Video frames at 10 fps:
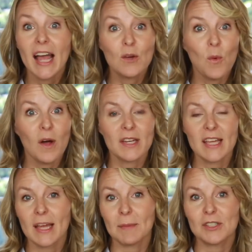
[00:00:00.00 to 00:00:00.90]
quality
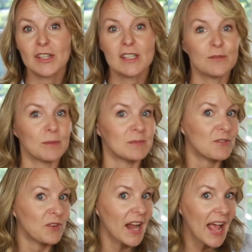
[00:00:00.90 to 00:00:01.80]
images from
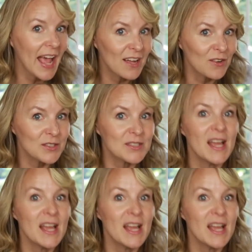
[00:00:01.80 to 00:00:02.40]
different angles